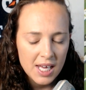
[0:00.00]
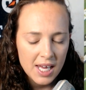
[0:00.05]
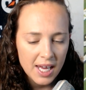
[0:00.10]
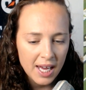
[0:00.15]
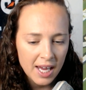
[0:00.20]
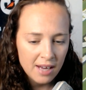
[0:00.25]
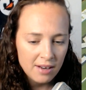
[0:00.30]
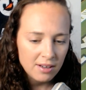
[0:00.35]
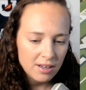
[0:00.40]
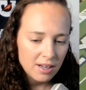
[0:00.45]

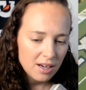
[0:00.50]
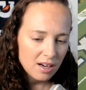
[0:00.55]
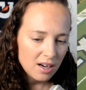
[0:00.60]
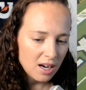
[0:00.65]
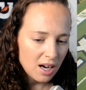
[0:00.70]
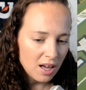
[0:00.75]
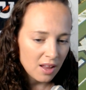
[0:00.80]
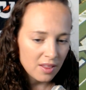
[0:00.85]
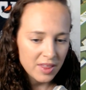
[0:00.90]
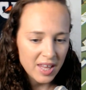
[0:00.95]
And
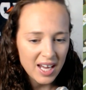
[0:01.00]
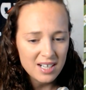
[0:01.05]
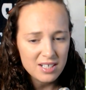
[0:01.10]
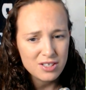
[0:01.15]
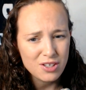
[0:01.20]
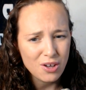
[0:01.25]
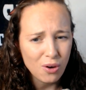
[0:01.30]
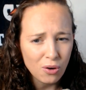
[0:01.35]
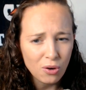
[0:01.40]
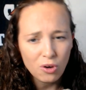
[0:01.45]
that is
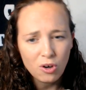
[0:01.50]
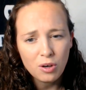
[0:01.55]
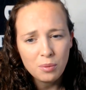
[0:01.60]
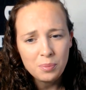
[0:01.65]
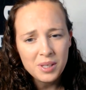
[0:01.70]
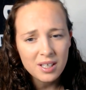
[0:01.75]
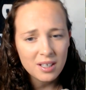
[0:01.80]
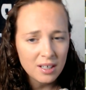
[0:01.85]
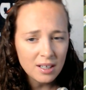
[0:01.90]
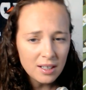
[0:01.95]
all
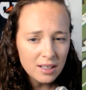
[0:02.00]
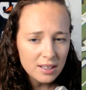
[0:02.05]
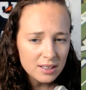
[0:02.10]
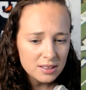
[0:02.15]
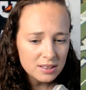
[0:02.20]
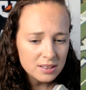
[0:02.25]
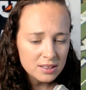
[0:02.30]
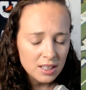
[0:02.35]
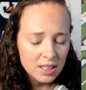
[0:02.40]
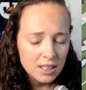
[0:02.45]

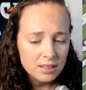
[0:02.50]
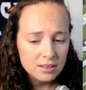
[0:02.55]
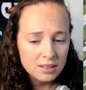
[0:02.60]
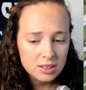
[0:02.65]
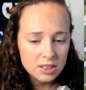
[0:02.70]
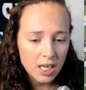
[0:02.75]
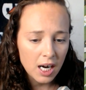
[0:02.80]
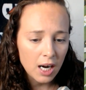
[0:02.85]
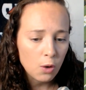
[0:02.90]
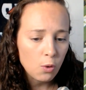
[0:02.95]
because the
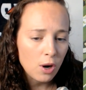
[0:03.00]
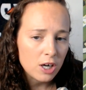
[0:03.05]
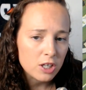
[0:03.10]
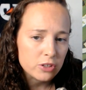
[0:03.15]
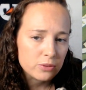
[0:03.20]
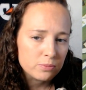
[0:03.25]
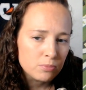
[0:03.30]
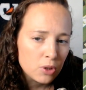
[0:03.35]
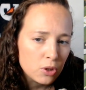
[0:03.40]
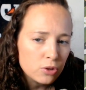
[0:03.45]
Jaguars
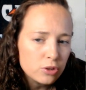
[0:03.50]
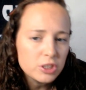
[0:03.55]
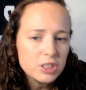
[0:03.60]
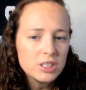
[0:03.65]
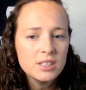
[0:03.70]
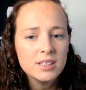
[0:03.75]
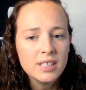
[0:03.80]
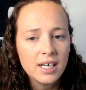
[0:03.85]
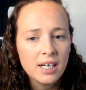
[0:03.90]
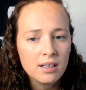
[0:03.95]

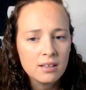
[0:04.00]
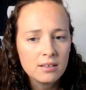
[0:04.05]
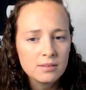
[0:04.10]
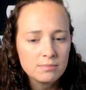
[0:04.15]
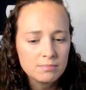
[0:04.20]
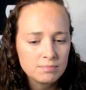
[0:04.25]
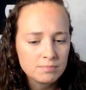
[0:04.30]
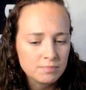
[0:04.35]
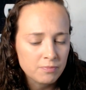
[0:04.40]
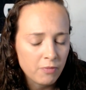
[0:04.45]
motioned out
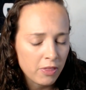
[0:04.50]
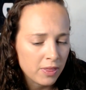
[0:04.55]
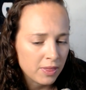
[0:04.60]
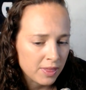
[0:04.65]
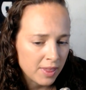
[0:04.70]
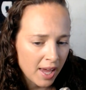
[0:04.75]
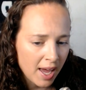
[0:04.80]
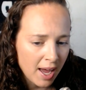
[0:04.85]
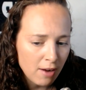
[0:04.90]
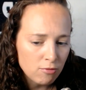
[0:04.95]

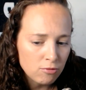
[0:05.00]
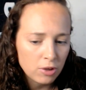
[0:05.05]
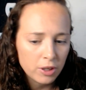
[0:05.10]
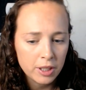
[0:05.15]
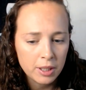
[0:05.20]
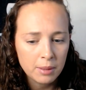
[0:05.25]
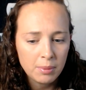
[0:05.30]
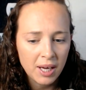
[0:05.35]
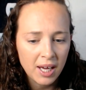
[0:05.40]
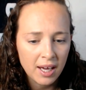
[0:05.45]
that
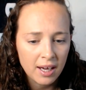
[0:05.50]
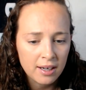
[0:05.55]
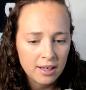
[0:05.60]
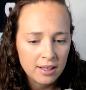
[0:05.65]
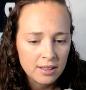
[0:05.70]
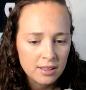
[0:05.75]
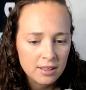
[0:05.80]
running back